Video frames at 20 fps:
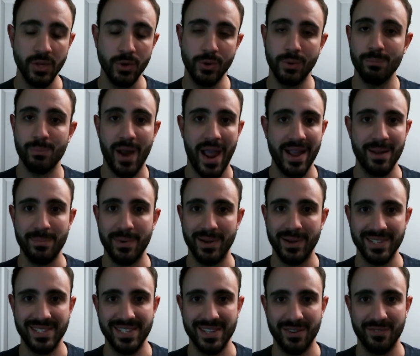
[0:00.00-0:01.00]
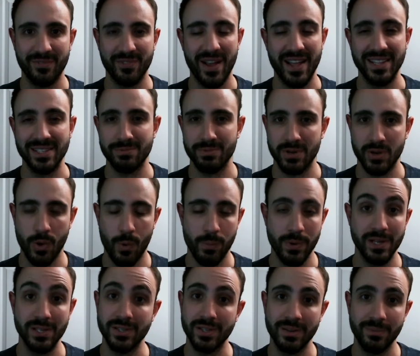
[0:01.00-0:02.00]
can brag about it to your friends, but
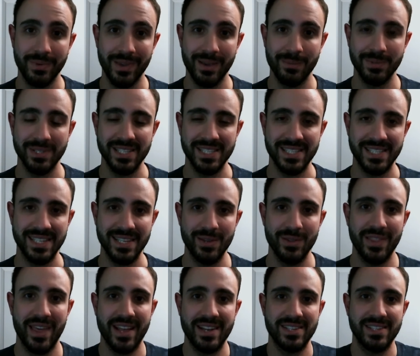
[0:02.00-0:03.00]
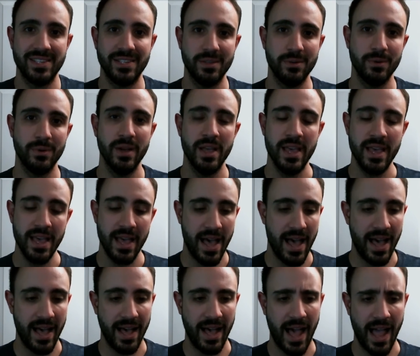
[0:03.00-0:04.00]
nobody's going to be able to steal that to you.
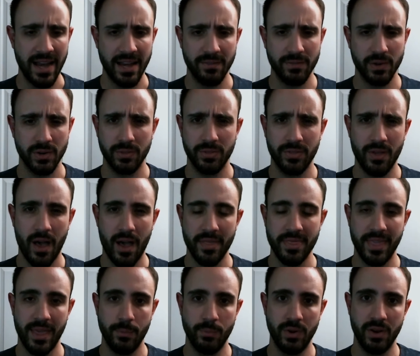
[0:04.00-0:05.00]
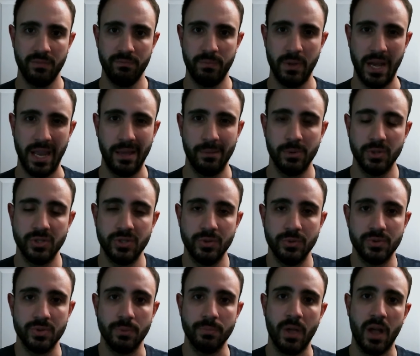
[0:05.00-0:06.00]
I never thought they would have been able
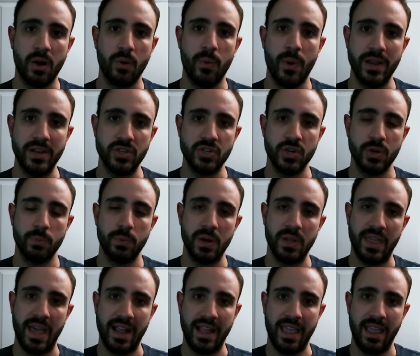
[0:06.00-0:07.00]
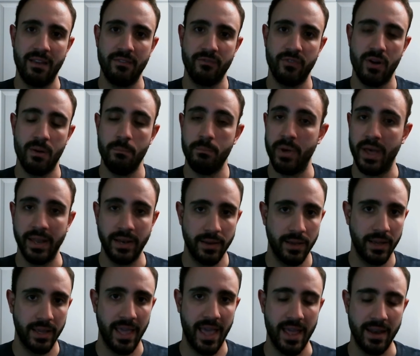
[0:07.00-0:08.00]
to, so I'm not quite sure where that came from, but
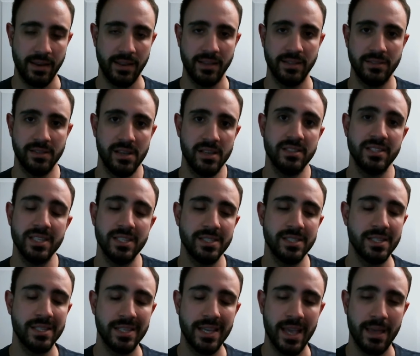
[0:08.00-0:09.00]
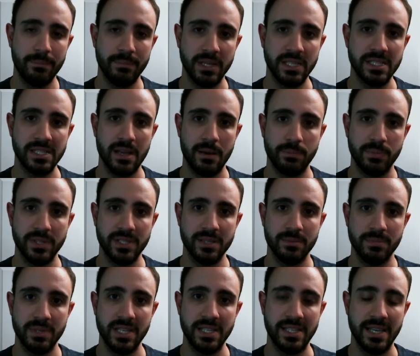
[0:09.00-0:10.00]
again, it's easy to get mixed up with
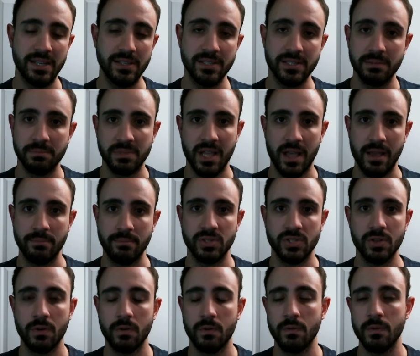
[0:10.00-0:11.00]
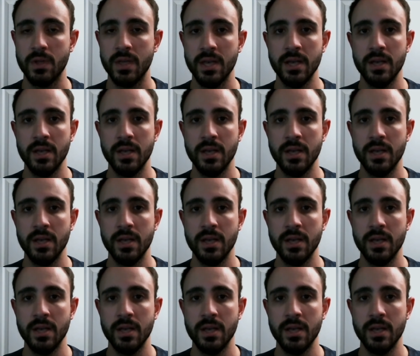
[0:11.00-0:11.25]
some details sometimes, so